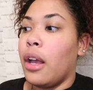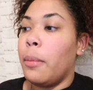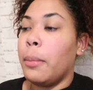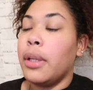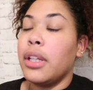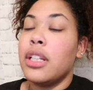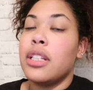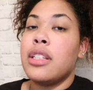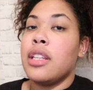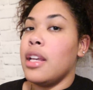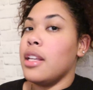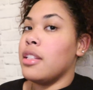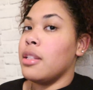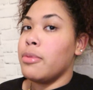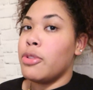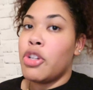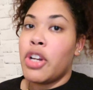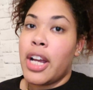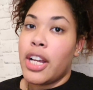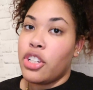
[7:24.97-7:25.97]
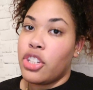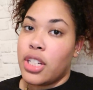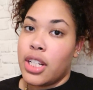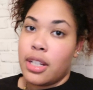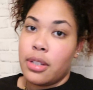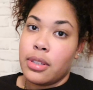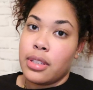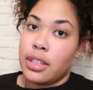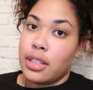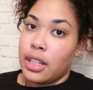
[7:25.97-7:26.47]
I'm gonna take some trash
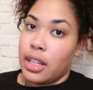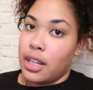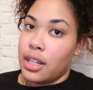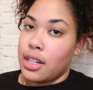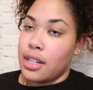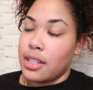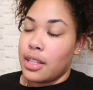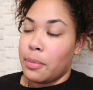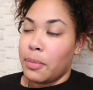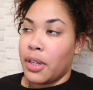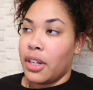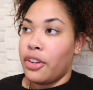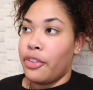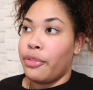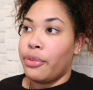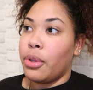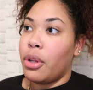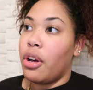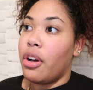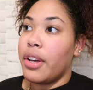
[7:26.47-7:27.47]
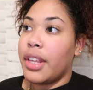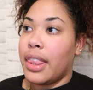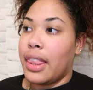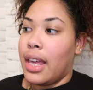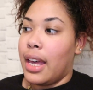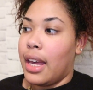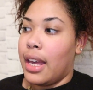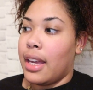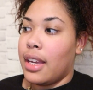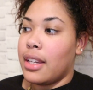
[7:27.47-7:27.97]
downstairs. I'm gonna vlog
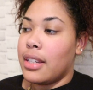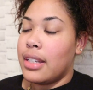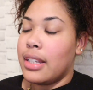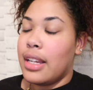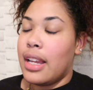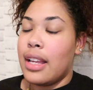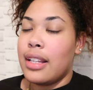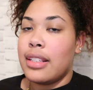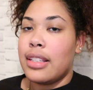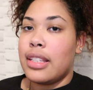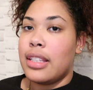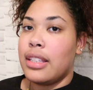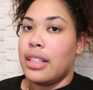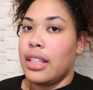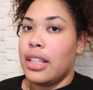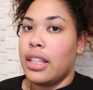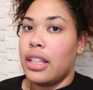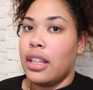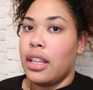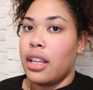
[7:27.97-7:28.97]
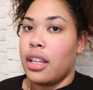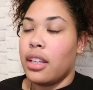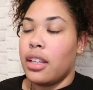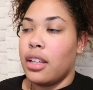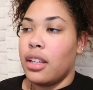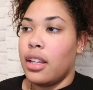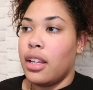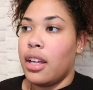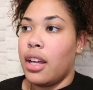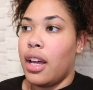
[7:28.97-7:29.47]
that and see
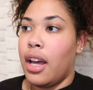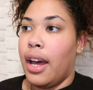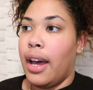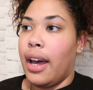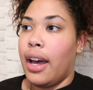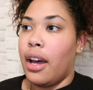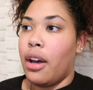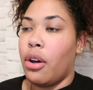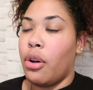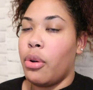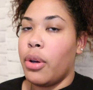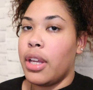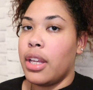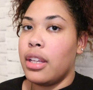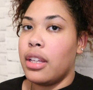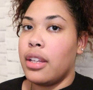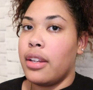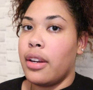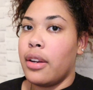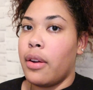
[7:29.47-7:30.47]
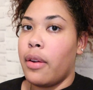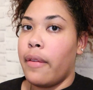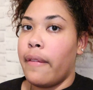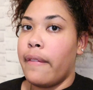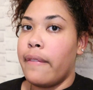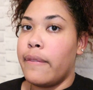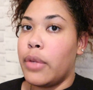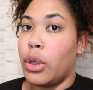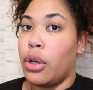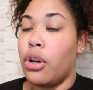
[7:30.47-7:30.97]
how it
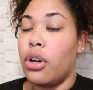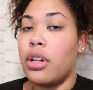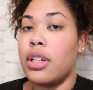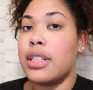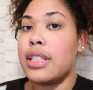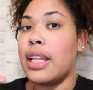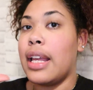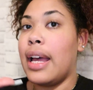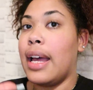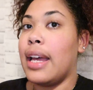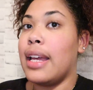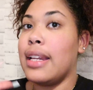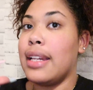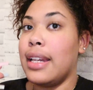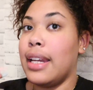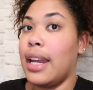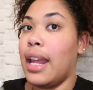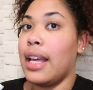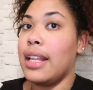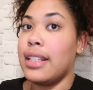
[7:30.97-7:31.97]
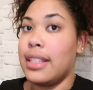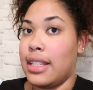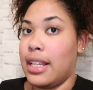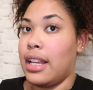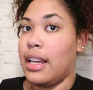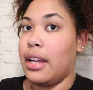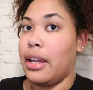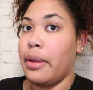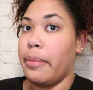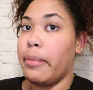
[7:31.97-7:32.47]
vlogs at
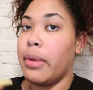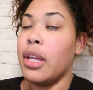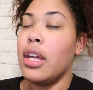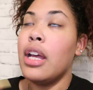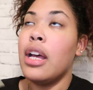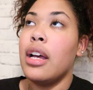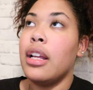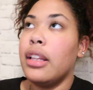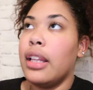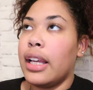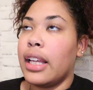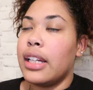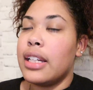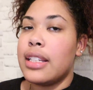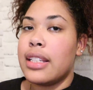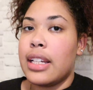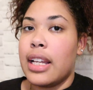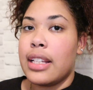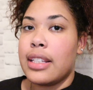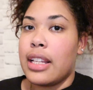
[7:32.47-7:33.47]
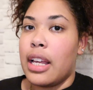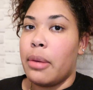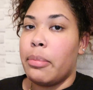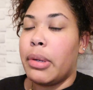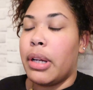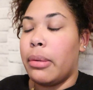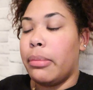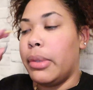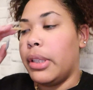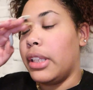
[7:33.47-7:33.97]
nighttime. Like it is nighttime,
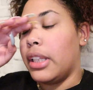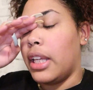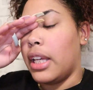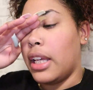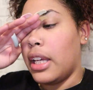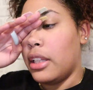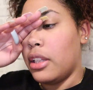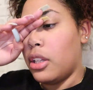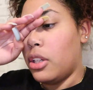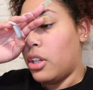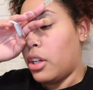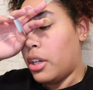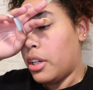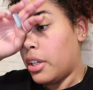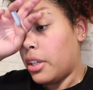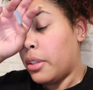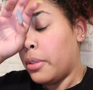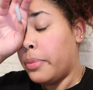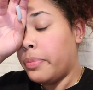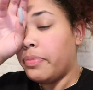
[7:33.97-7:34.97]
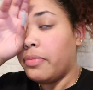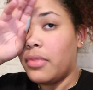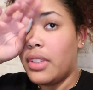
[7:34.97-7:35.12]
but I mean like in the dark.